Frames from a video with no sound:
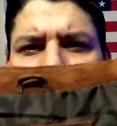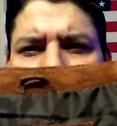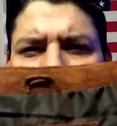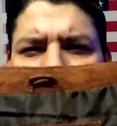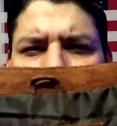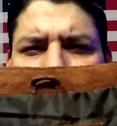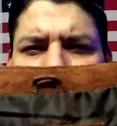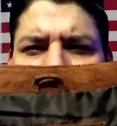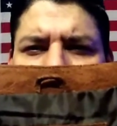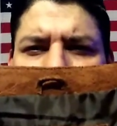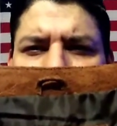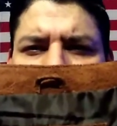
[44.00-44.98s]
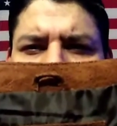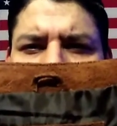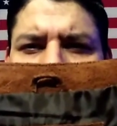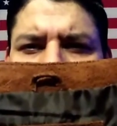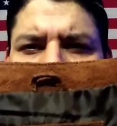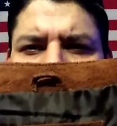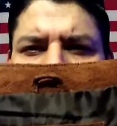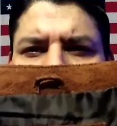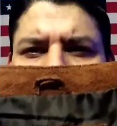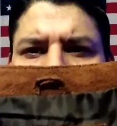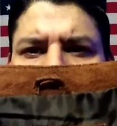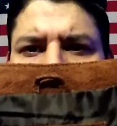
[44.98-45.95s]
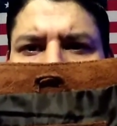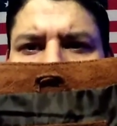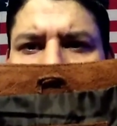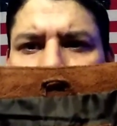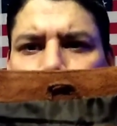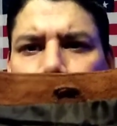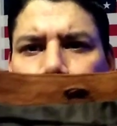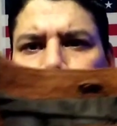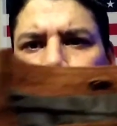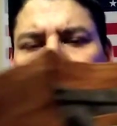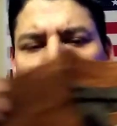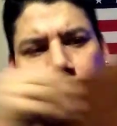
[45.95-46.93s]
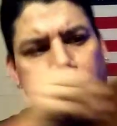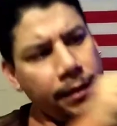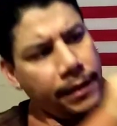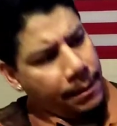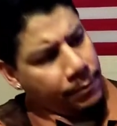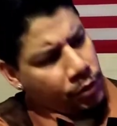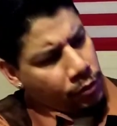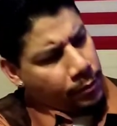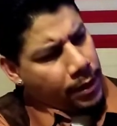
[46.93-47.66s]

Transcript: from Cave Creek. It's a large. Okay, came to